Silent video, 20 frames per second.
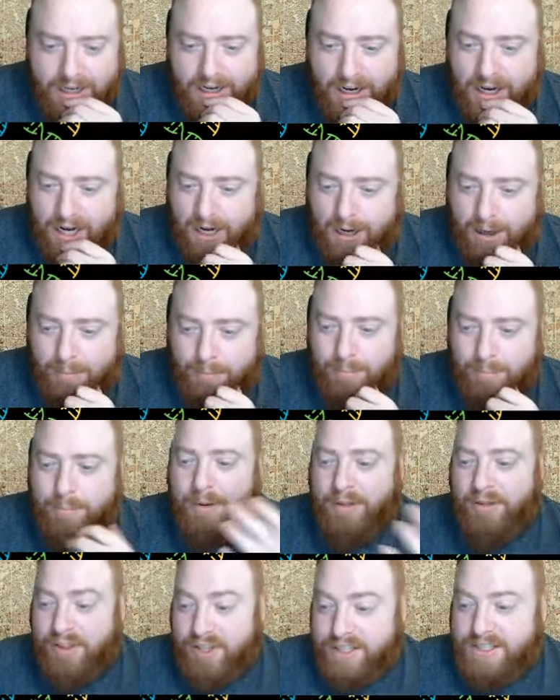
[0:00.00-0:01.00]
Um,
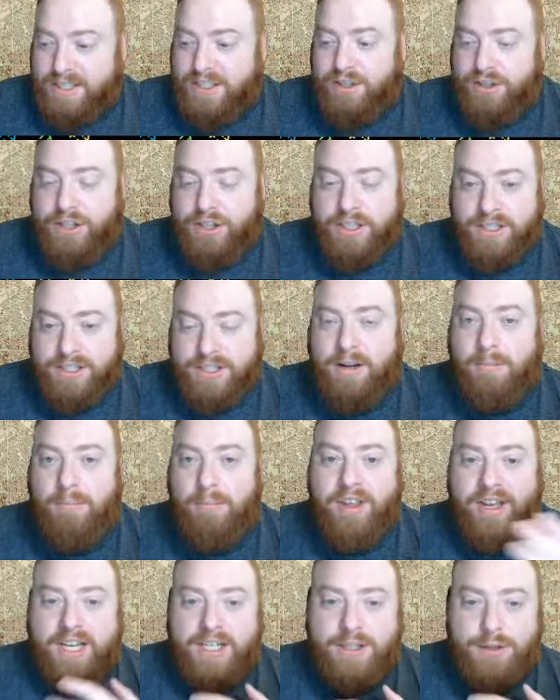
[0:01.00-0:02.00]
but this is just
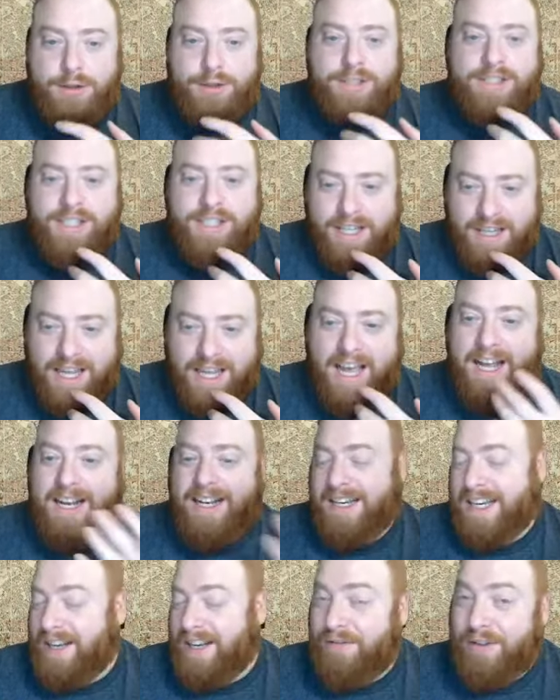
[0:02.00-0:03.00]
something interesting that
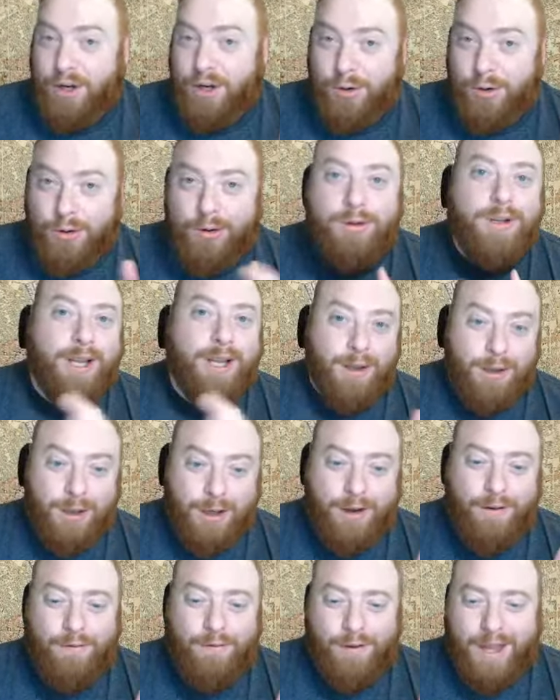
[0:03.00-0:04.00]
even Googling
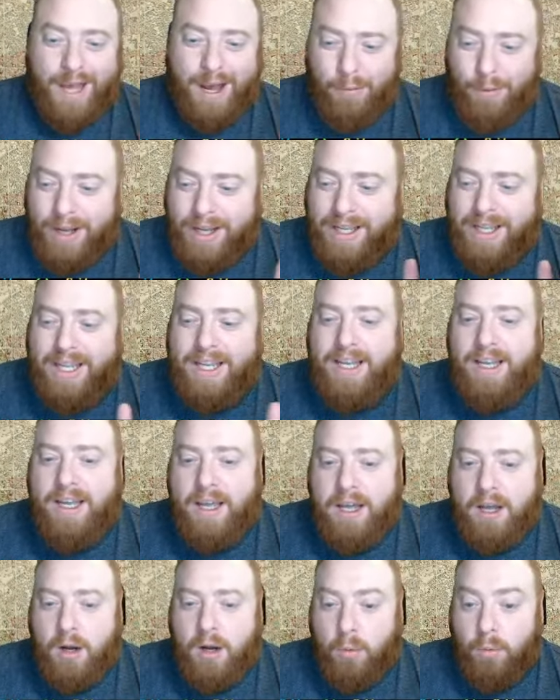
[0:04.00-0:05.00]
looking for that wiki,
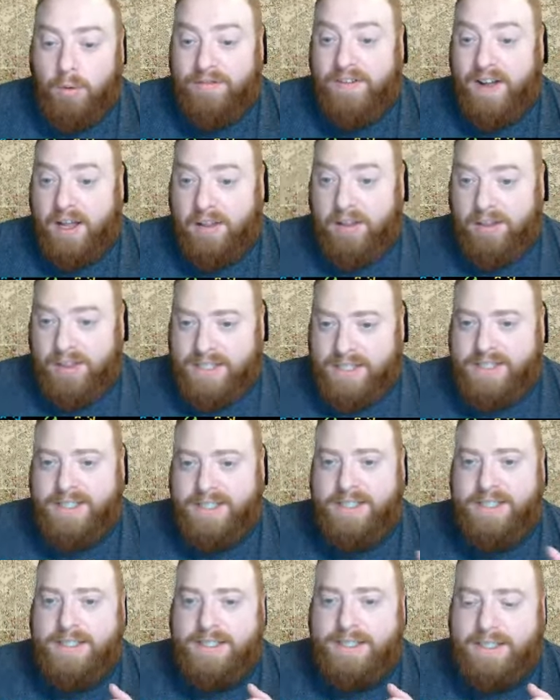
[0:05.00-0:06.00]
we found this
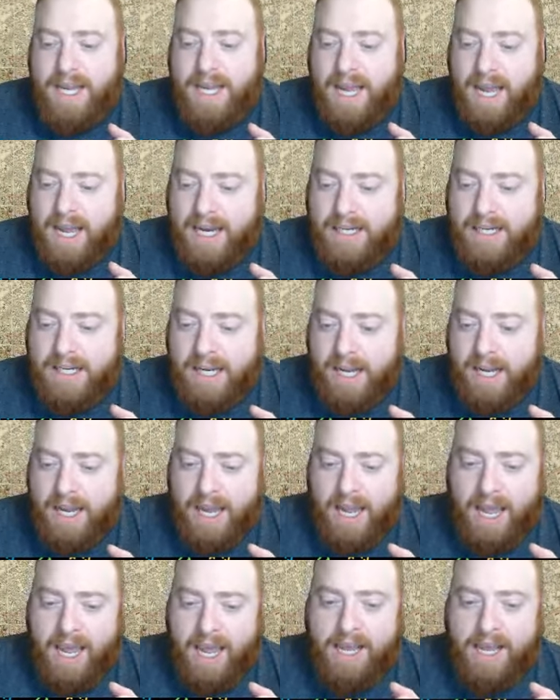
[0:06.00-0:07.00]
instead.
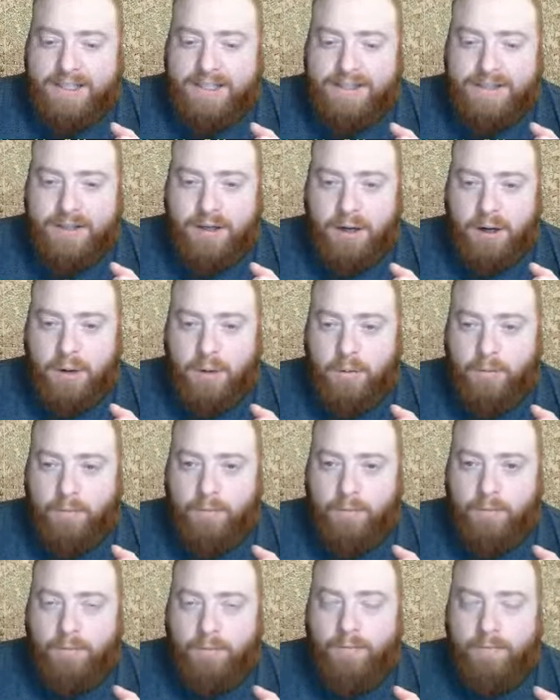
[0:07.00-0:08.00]
And so
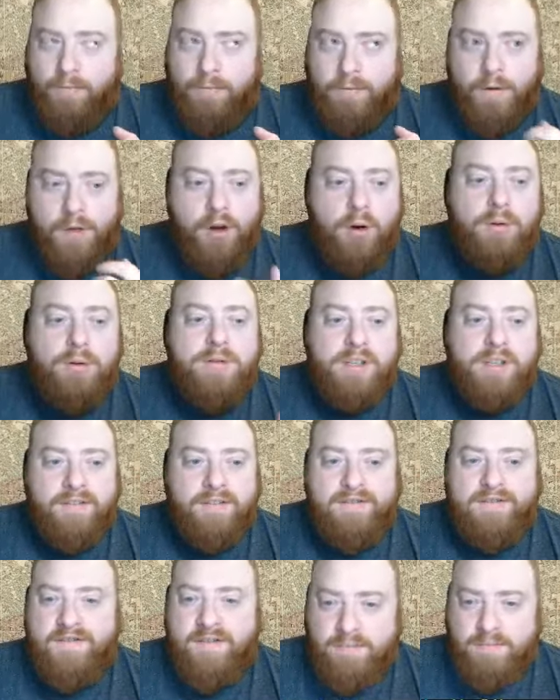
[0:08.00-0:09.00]
for those
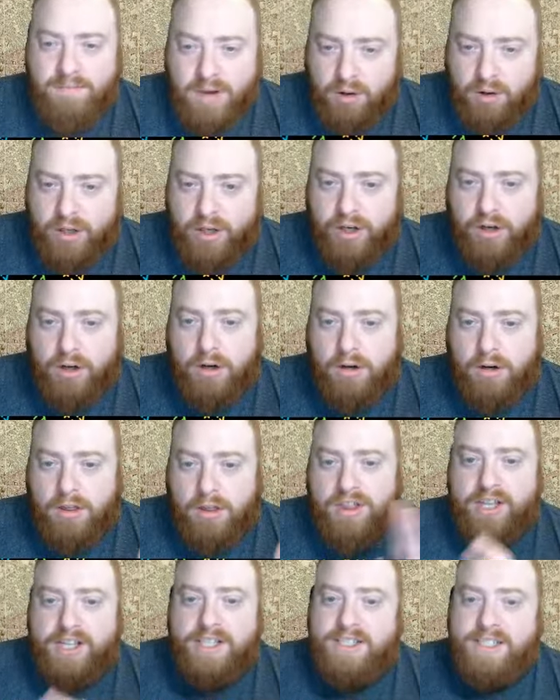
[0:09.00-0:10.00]
unfamiliar,
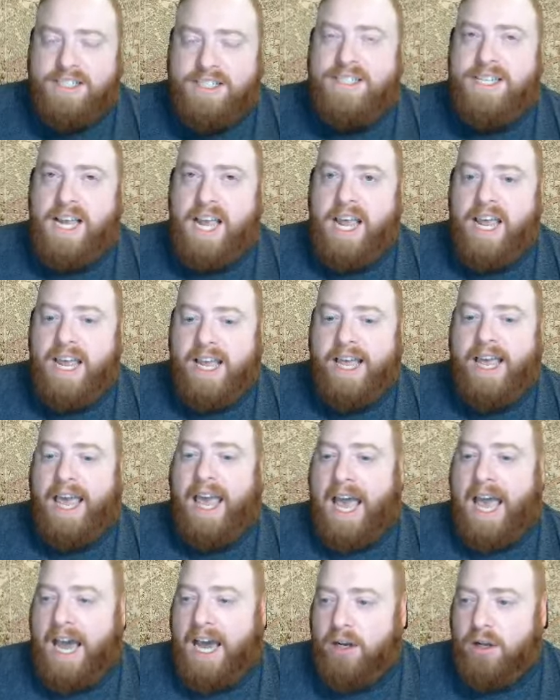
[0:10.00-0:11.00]
this is a
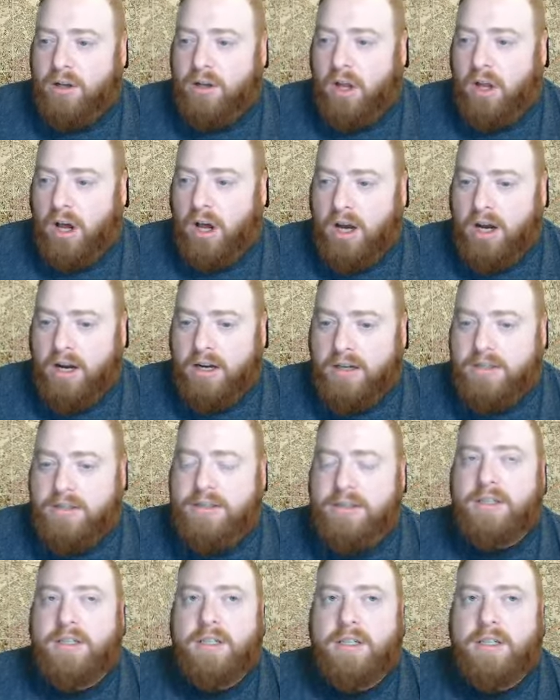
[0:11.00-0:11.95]
cataloged